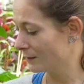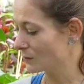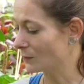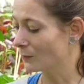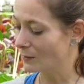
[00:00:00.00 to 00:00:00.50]

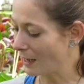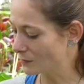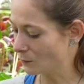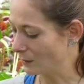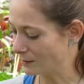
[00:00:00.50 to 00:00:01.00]
So
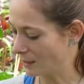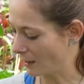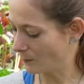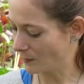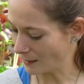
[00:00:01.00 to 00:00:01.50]
that's one
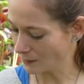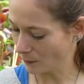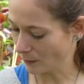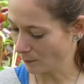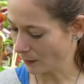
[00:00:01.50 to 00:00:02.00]
type. That's
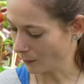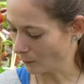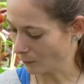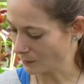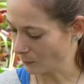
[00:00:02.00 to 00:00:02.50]
what our
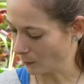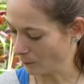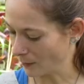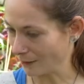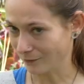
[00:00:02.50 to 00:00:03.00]
marigolds, and one
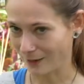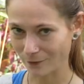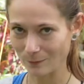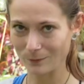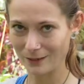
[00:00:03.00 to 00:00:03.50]
of my
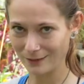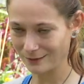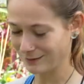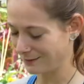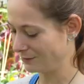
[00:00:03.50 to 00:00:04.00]
favorite
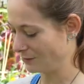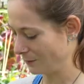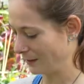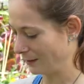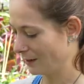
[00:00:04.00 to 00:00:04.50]
plants, is
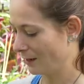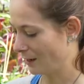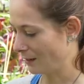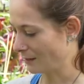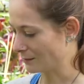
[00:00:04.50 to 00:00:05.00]
doing,
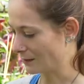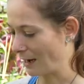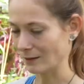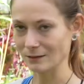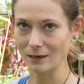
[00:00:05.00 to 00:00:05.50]
is
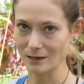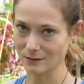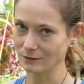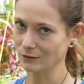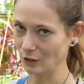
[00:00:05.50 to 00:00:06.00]
acting as
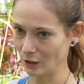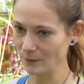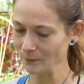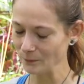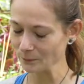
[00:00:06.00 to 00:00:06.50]
a deterrent.